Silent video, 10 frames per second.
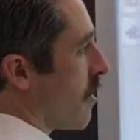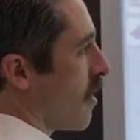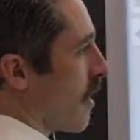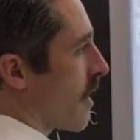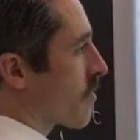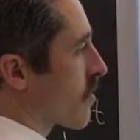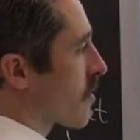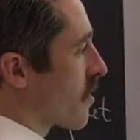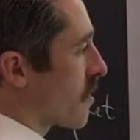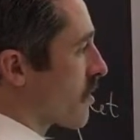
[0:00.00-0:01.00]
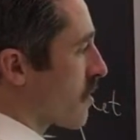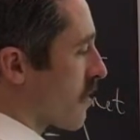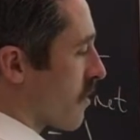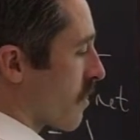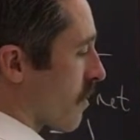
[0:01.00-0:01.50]
And after the collision,
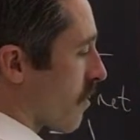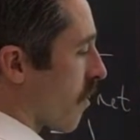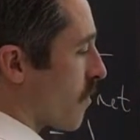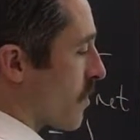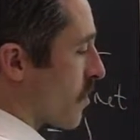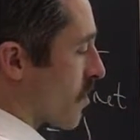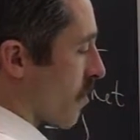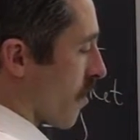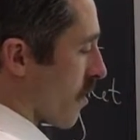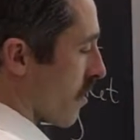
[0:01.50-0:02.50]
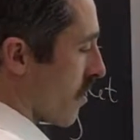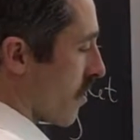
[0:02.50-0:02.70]
the garbage truck,